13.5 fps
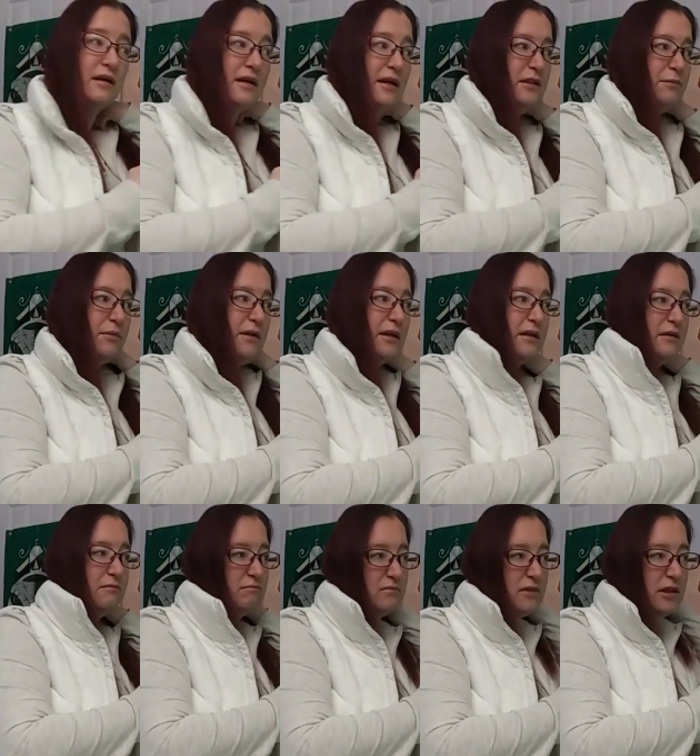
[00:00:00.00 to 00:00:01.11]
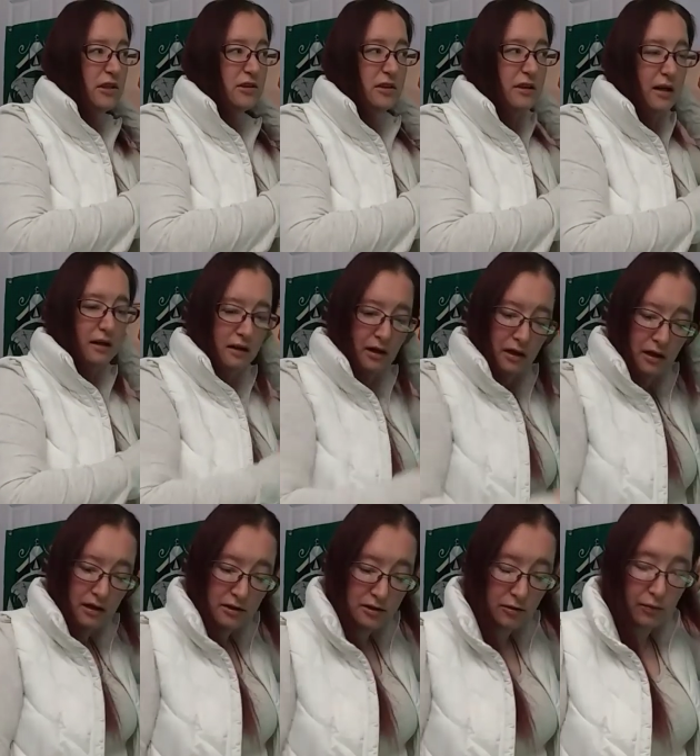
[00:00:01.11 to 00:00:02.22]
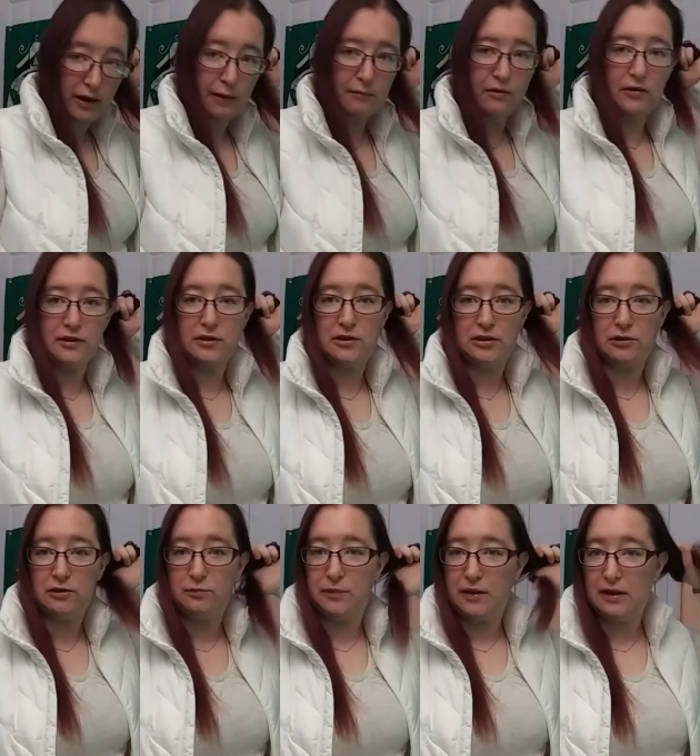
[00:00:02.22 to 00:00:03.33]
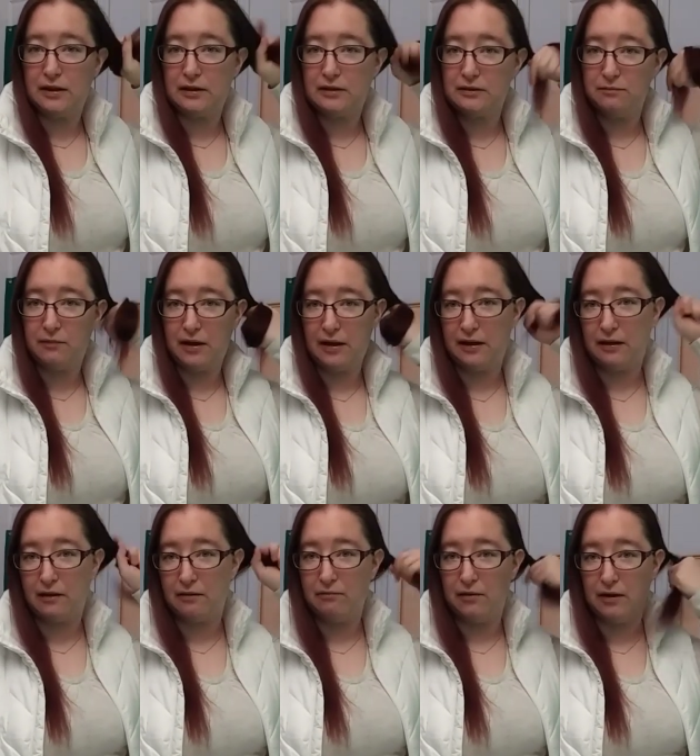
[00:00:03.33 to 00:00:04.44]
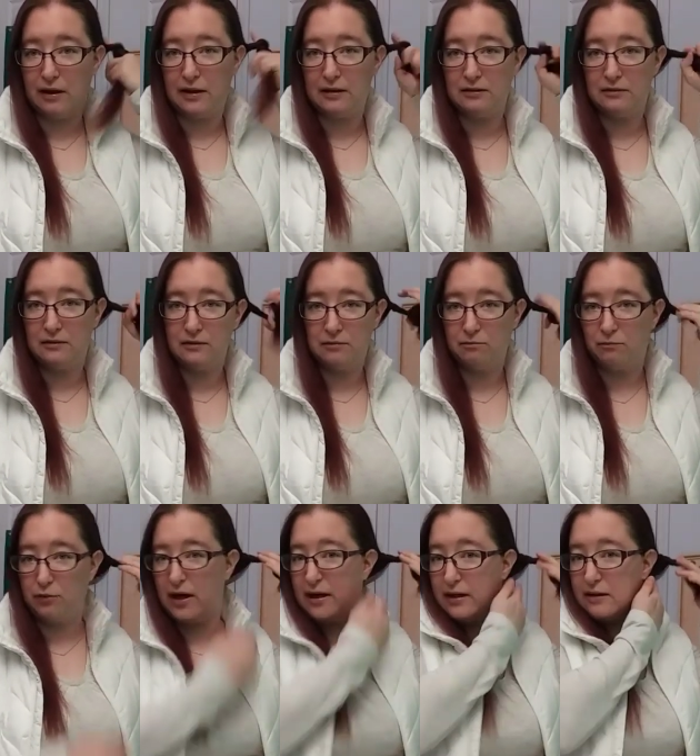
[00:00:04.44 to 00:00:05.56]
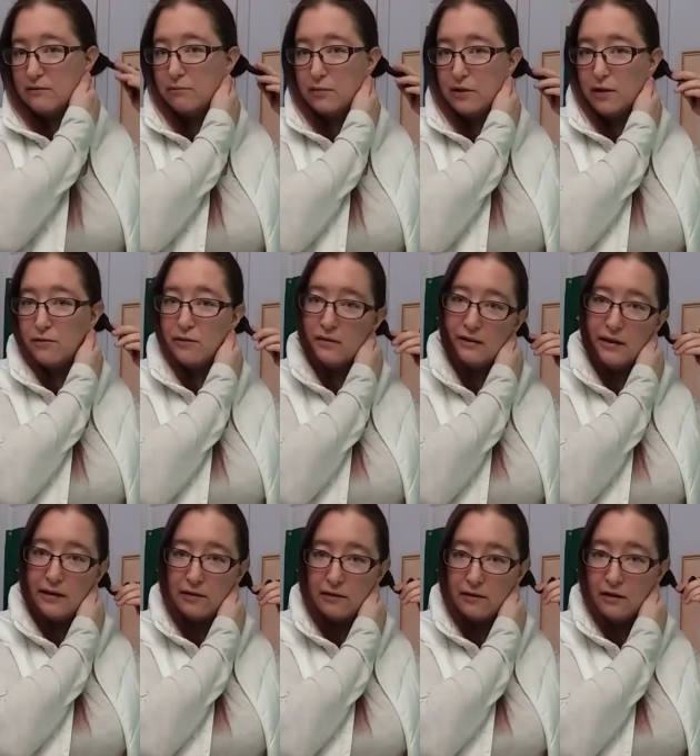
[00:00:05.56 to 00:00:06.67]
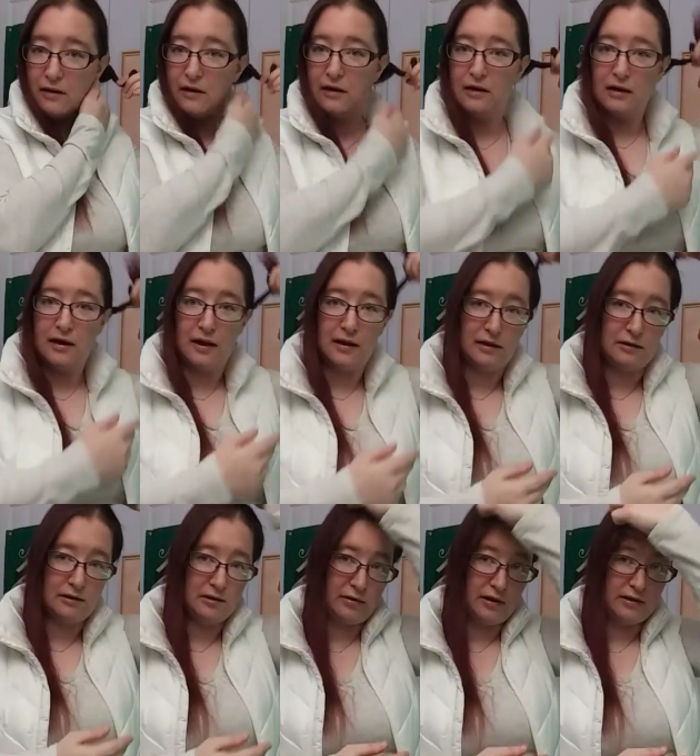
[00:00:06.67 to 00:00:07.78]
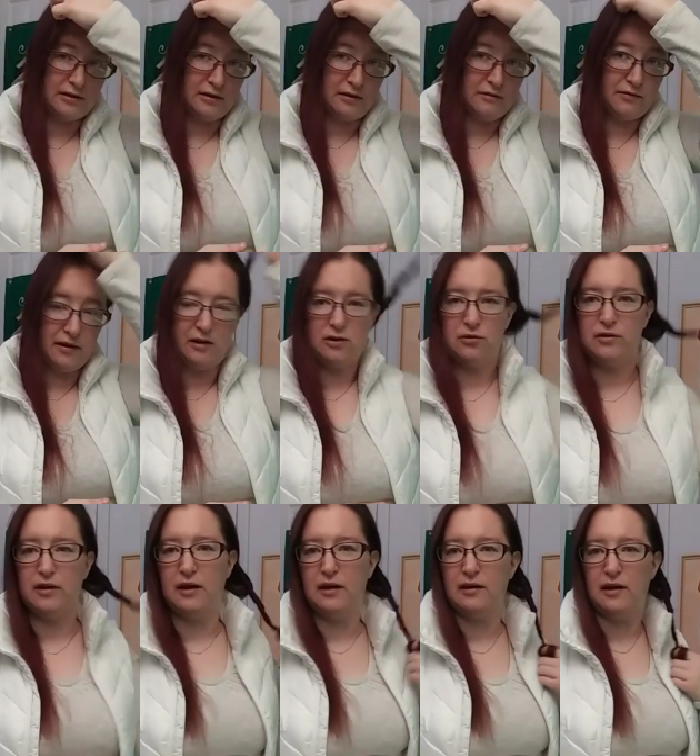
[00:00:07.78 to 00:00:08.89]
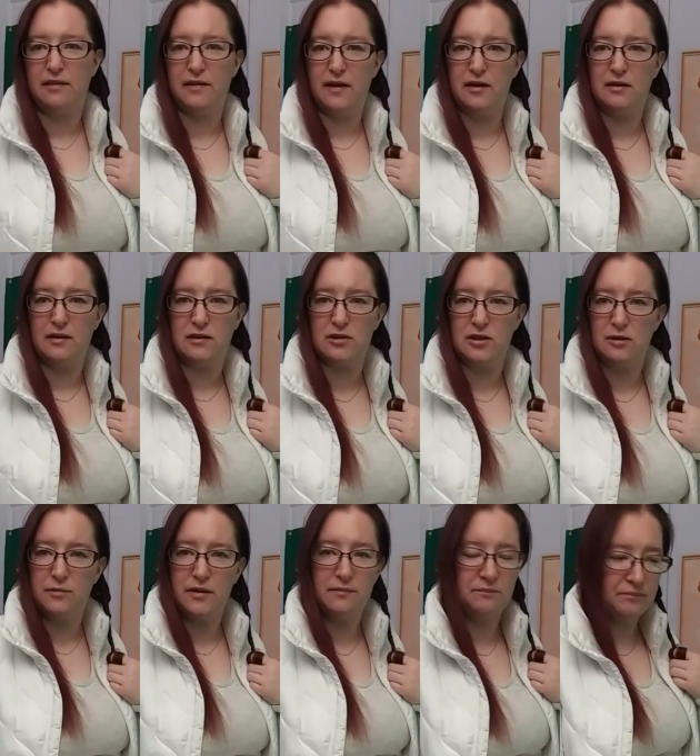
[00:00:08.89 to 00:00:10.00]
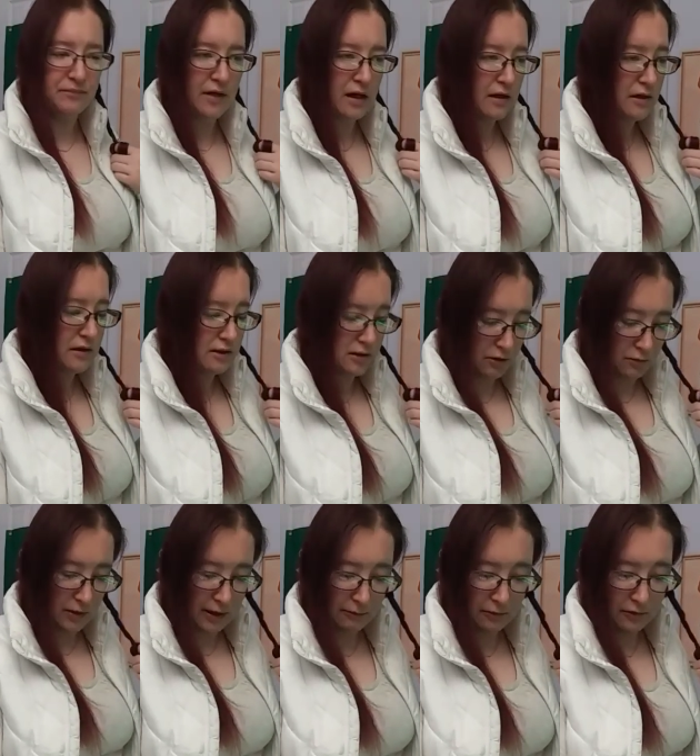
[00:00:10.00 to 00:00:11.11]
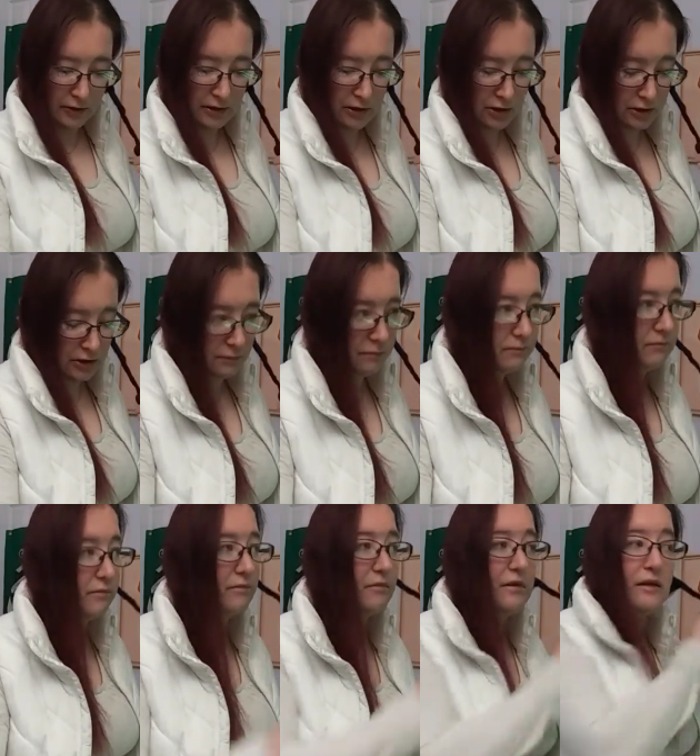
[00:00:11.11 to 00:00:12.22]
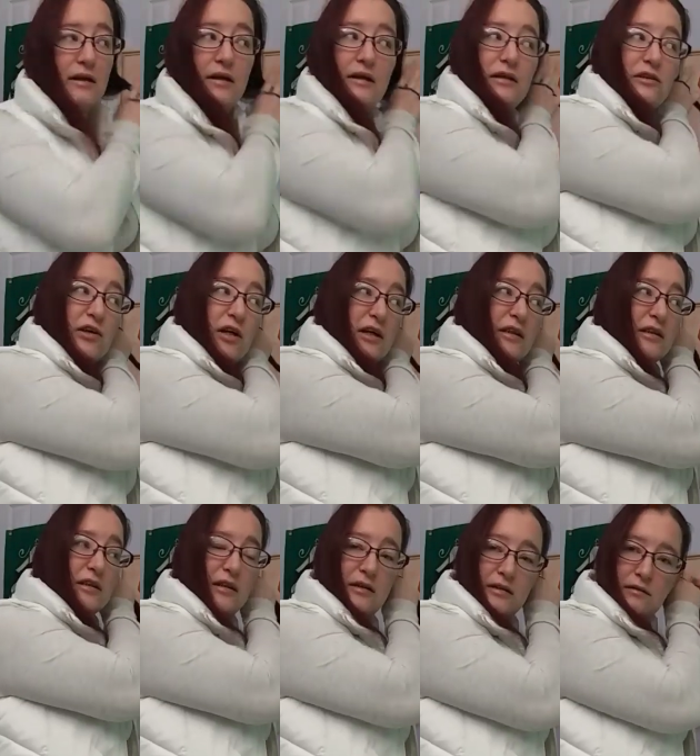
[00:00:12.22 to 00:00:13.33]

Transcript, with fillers: it's pretty decent there. So what I'm going to do is because my hair, when I braid it below the ear and then cross it over, it looks really kind of thin and stupid. So what I'm going to do is just